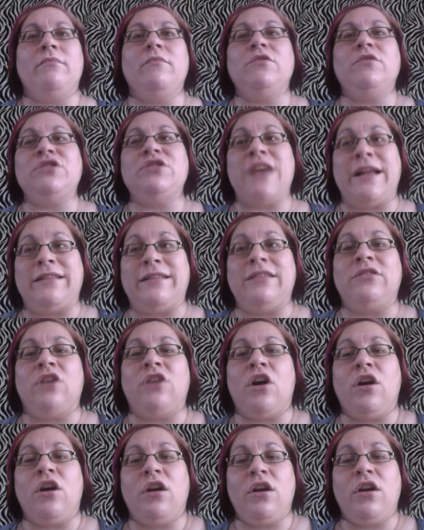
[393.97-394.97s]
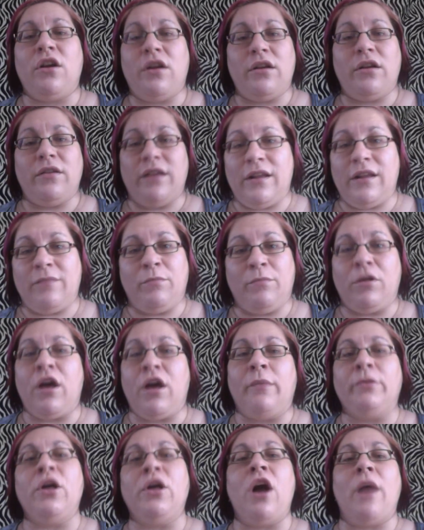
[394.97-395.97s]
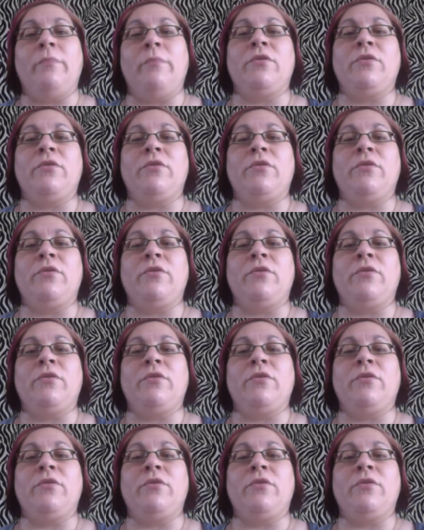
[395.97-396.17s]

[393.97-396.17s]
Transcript: Chances are, plop plop